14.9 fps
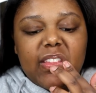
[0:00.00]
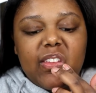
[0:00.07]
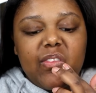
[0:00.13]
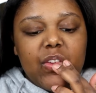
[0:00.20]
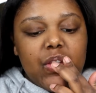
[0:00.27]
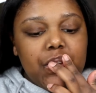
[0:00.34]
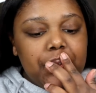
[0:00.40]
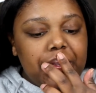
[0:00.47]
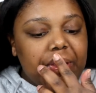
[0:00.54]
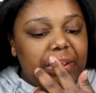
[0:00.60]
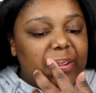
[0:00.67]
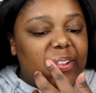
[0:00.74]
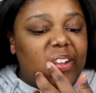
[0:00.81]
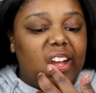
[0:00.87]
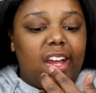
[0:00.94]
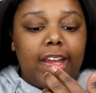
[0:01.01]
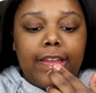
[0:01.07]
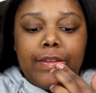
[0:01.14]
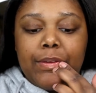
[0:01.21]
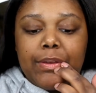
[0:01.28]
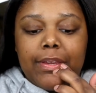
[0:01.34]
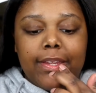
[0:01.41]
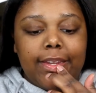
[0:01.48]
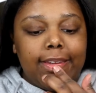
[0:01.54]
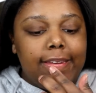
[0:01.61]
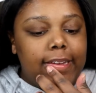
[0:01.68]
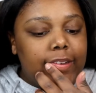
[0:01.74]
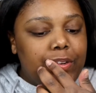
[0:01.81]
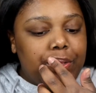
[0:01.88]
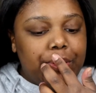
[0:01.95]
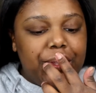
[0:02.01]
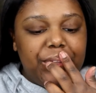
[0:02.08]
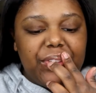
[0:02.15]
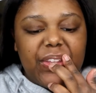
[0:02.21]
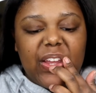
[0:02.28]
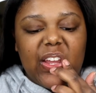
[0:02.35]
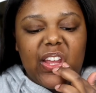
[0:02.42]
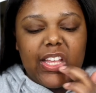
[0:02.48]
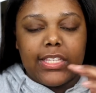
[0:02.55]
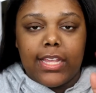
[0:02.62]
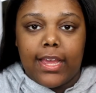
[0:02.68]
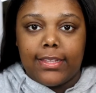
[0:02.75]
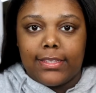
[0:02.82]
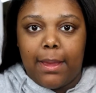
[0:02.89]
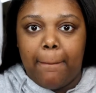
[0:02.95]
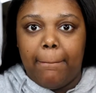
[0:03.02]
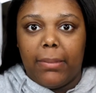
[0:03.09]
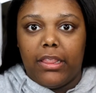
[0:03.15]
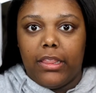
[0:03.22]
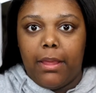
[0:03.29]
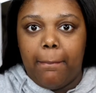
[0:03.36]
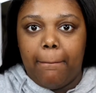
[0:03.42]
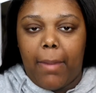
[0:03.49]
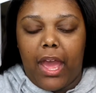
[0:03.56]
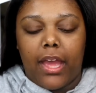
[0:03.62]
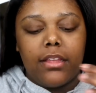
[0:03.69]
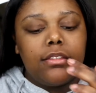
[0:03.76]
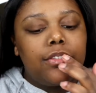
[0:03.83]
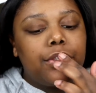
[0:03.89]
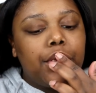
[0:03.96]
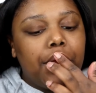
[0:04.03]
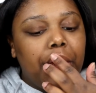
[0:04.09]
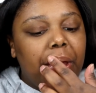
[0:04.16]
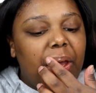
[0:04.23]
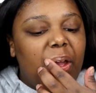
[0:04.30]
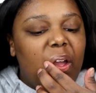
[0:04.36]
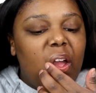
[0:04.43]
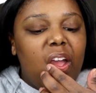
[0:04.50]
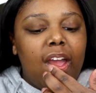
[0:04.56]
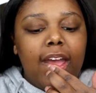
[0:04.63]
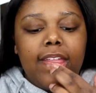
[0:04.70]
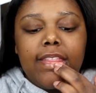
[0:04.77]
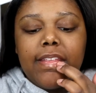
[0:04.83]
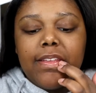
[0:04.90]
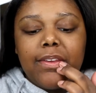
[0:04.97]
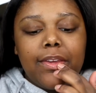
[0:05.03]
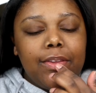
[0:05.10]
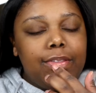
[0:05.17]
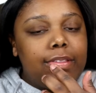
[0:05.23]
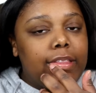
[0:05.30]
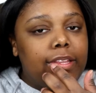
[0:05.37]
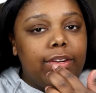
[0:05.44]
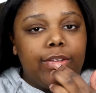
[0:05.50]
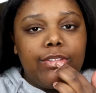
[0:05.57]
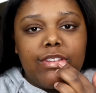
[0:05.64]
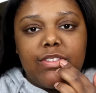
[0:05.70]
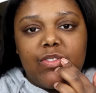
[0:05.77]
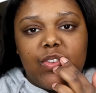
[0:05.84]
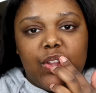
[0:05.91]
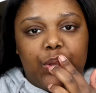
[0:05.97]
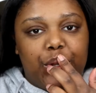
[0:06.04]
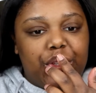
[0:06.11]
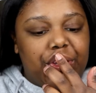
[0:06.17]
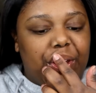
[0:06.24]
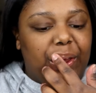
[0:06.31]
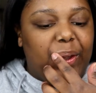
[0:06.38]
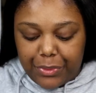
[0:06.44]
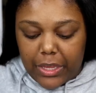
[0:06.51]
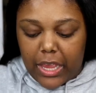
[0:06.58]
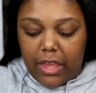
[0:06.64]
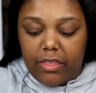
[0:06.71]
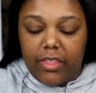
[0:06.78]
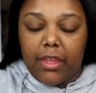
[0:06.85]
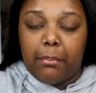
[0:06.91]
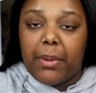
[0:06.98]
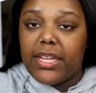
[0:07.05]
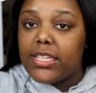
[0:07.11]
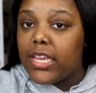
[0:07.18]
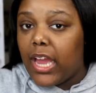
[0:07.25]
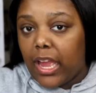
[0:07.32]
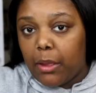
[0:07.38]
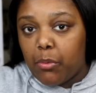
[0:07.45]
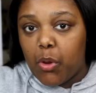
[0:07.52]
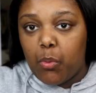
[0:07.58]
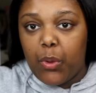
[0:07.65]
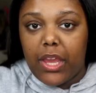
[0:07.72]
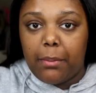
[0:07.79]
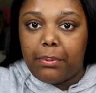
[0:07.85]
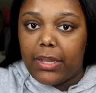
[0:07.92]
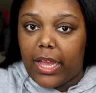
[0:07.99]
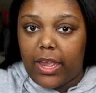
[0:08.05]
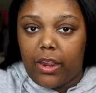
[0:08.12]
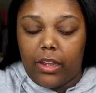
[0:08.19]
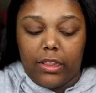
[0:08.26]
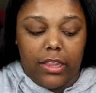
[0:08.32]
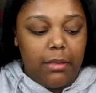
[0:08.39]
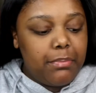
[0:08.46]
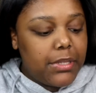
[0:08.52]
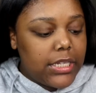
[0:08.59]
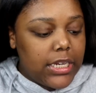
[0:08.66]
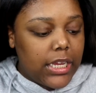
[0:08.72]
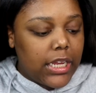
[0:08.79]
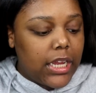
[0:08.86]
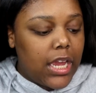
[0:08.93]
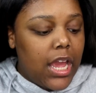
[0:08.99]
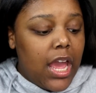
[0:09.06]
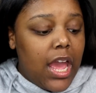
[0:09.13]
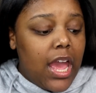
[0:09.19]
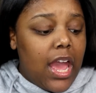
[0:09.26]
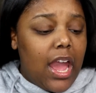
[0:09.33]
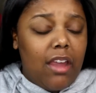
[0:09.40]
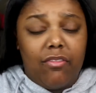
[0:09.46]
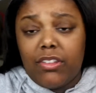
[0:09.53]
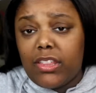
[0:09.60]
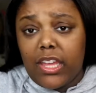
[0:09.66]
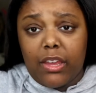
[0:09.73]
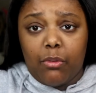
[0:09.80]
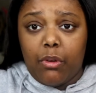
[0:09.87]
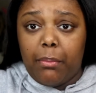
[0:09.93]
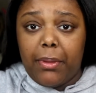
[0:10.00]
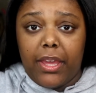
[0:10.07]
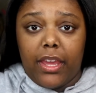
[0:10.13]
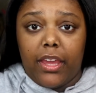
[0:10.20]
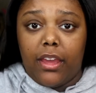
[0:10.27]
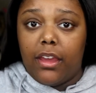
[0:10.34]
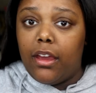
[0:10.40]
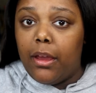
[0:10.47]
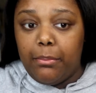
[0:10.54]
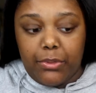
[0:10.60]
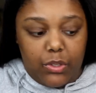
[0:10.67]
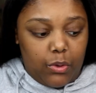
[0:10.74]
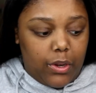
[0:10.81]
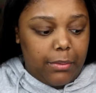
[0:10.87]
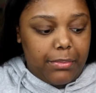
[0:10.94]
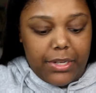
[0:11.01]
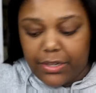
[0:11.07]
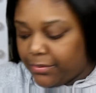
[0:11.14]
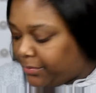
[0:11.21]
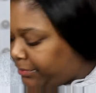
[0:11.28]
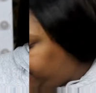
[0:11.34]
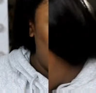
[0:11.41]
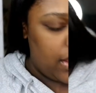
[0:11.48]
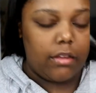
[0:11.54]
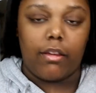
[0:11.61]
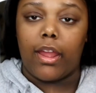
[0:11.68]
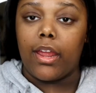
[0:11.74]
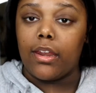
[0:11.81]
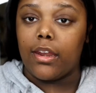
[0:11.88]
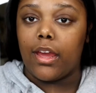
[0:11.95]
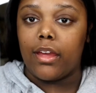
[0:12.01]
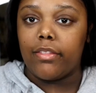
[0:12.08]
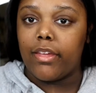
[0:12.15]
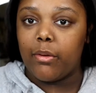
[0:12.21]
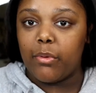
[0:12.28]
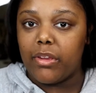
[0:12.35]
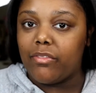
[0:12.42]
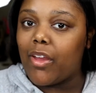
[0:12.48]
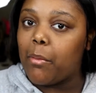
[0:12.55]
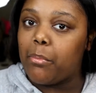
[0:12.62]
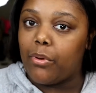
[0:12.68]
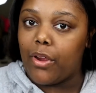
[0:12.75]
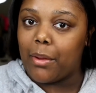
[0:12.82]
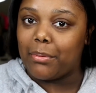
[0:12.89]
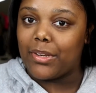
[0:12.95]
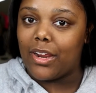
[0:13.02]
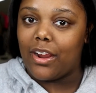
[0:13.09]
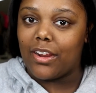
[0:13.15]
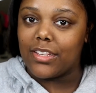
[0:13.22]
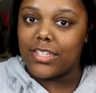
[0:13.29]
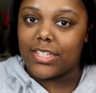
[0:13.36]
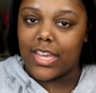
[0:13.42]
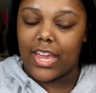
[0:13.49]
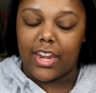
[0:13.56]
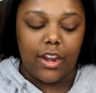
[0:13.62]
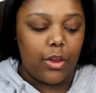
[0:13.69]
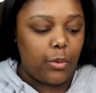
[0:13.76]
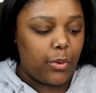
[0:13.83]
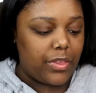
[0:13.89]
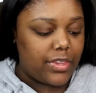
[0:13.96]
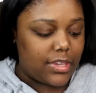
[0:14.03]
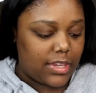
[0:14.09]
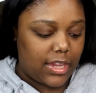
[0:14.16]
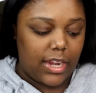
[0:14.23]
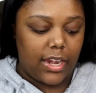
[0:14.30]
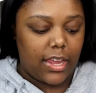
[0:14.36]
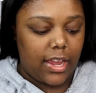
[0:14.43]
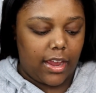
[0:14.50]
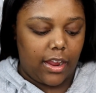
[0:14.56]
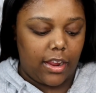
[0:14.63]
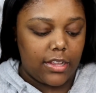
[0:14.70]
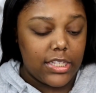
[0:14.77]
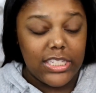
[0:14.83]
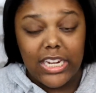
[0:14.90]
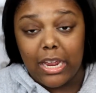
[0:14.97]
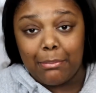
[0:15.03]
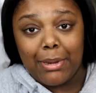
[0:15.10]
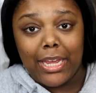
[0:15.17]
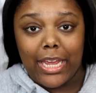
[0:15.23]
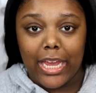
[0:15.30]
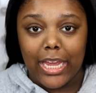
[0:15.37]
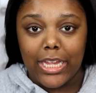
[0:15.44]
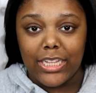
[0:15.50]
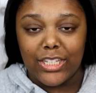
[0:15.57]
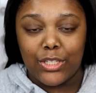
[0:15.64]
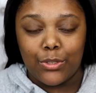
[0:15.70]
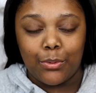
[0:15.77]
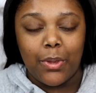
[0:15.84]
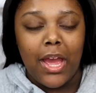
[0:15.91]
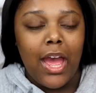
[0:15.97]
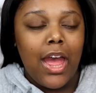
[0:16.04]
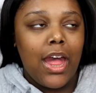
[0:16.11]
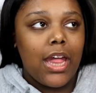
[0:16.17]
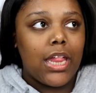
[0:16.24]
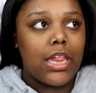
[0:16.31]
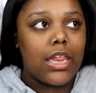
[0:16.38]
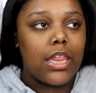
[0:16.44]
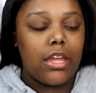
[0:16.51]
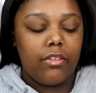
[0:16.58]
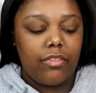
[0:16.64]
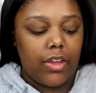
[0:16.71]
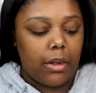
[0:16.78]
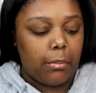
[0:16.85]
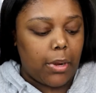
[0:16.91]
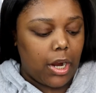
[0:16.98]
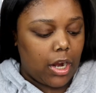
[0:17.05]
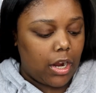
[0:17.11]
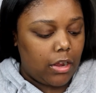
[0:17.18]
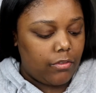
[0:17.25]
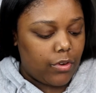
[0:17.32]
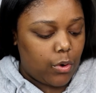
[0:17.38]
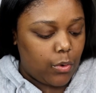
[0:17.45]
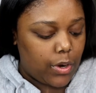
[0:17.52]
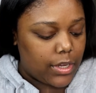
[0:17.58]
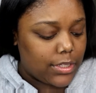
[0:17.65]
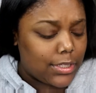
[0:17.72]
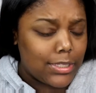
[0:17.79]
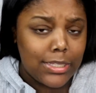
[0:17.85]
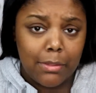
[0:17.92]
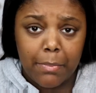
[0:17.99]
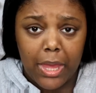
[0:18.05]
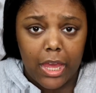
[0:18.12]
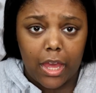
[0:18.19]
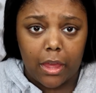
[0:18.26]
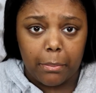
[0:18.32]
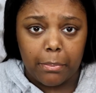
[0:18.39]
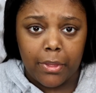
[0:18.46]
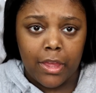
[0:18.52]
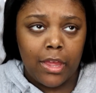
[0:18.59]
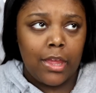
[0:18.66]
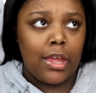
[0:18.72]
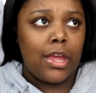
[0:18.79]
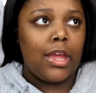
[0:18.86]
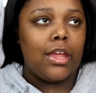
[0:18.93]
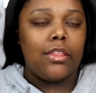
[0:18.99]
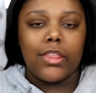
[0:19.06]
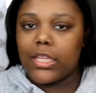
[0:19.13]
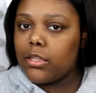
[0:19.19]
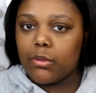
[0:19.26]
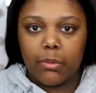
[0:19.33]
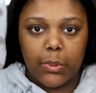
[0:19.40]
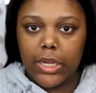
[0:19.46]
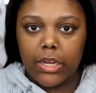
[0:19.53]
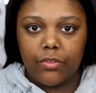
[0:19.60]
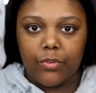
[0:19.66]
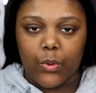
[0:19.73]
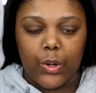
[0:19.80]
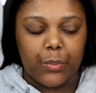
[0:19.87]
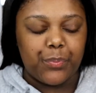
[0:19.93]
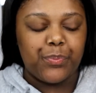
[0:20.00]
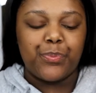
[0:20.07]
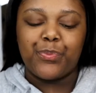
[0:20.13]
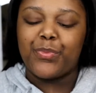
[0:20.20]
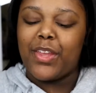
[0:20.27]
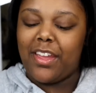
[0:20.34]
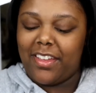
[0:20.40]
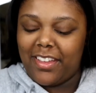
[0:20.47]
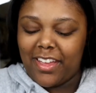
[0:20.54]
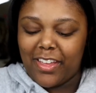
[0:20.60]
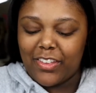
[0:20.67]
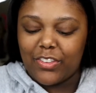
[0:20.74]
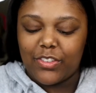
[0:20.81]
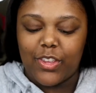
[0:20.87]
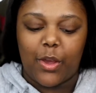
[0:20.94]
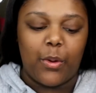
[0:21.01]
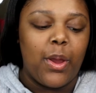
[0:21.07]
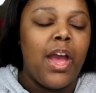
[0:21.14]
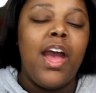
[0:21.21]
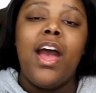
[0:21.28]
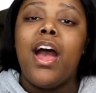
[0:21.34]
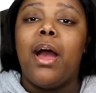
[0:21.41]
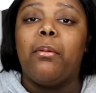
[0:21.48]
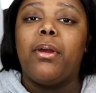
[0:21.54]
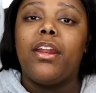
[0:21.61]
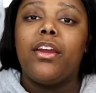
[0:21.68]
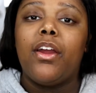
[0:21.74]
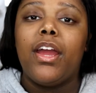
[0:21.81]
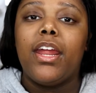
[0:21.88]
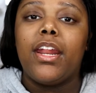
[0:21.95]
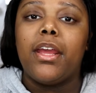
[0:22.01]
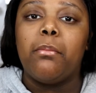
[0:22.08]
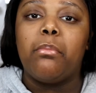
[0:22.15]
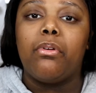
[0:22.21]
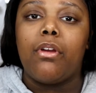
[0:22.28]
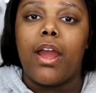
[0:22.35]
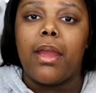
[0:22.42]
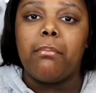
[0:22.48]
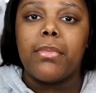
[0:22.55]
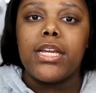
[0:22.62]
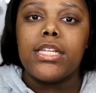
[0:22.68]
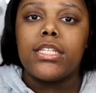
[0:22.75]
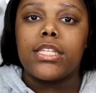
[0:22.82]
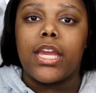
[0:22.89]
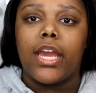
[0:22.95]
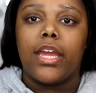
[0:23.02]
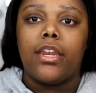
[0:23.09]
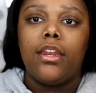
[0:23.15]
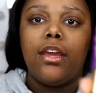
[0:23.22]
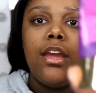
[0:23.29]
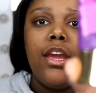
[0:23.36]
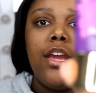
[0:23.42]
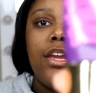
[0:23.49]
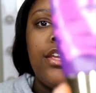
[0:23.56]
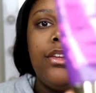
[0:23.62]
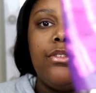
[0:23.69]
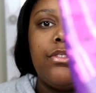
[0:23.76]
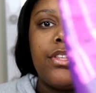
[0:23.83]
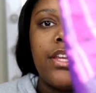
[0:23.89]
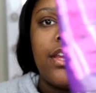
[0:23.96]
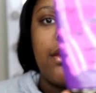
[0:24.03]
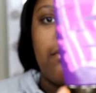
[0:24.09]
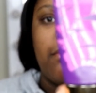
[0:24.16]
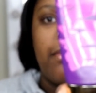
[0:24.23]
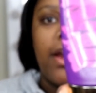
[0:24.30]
if you use a lot, you can definitely use it, I guess, as a lip mask. And then you can use a little just for a little shine. And then by the time we apply our lipstick, everything will be absorbed. Alright, now that we've prepped our skin with skincare, it's time to get into the fun part, of course, the makeup. That's what we're here for. So, I'm going to go ahead and prime my skin using